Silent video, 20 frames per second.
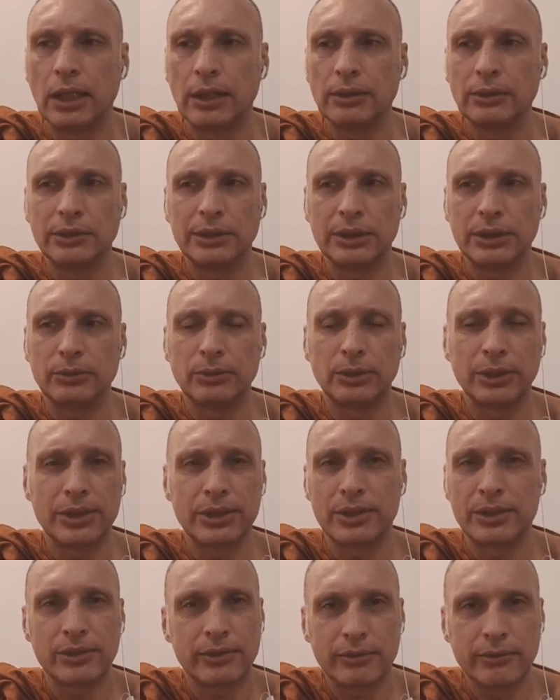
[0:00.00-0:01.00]

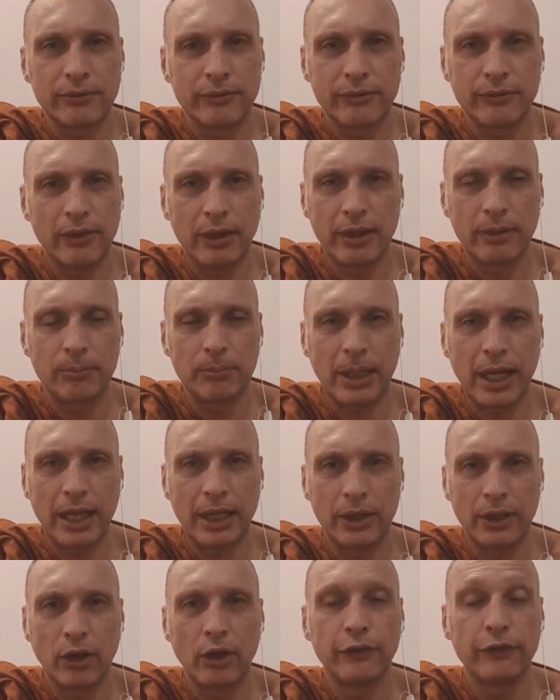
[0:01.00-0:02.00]
which and pay
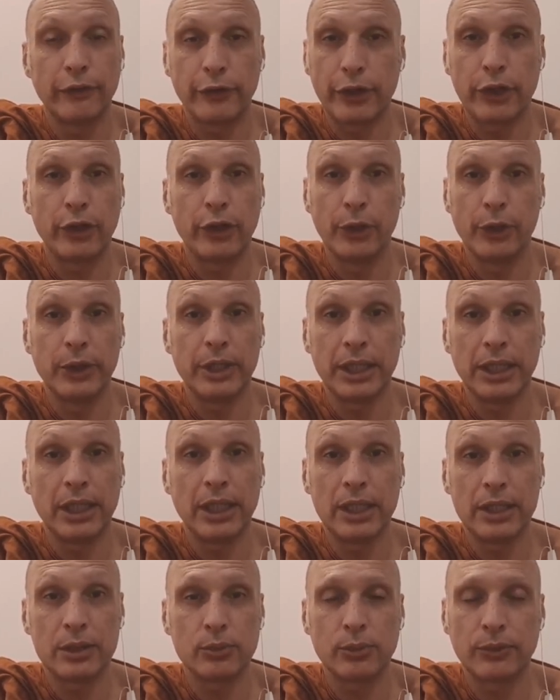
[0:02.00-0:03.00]
it off for 30
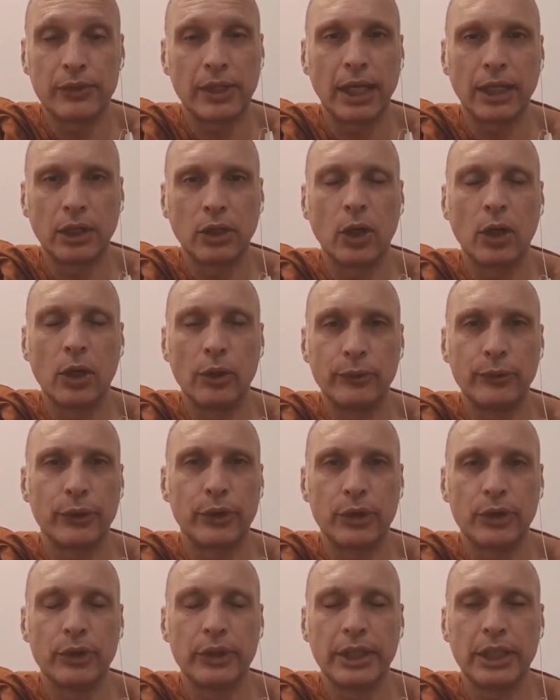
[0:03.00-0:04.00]
years with that goal for
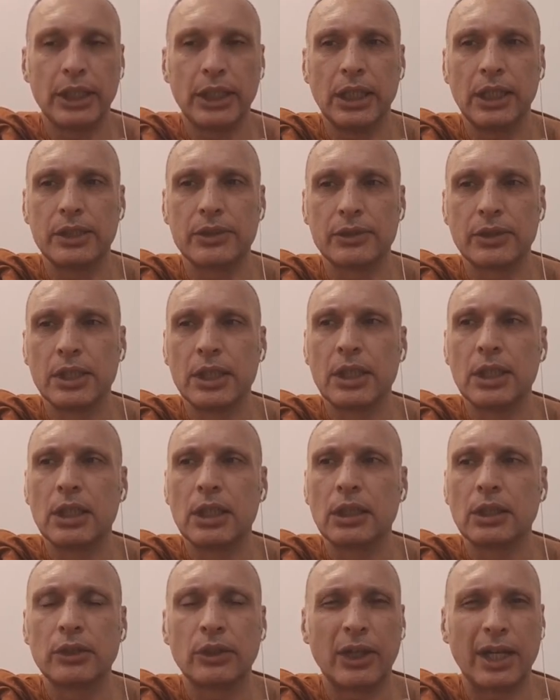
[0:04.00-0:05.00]
30 years.
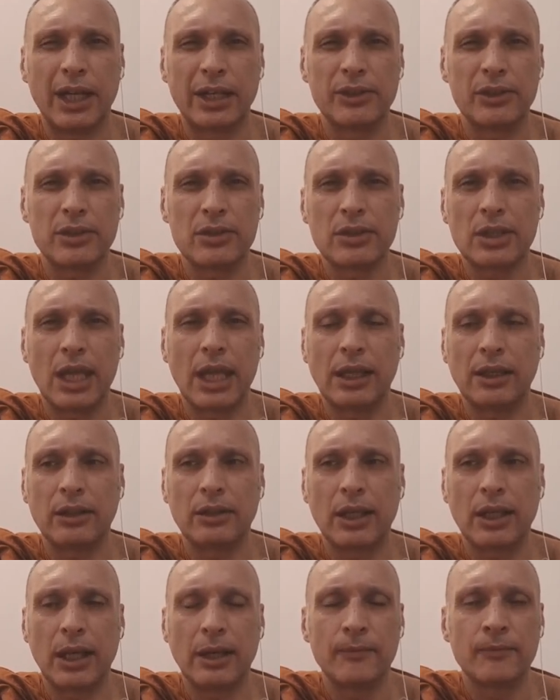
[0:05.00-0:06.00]
Not understanding
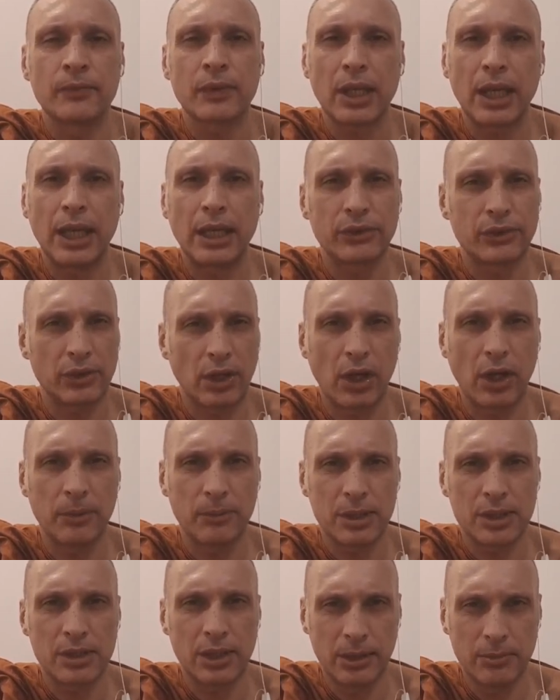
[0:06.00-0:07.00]
that our
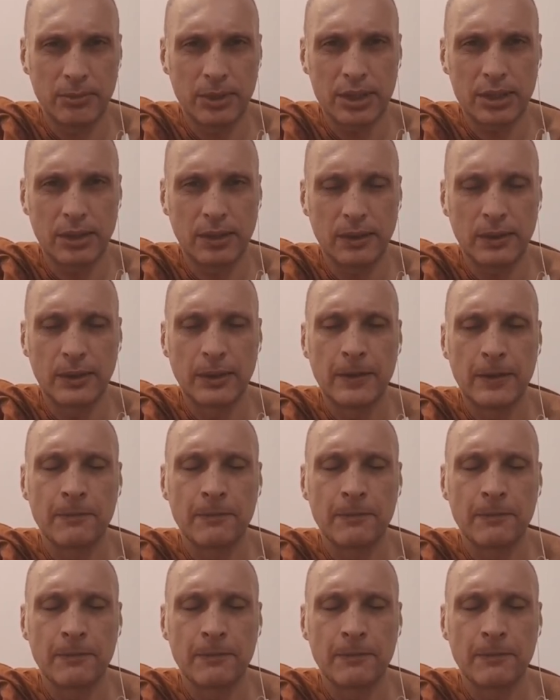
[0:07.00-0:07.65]
time is limited.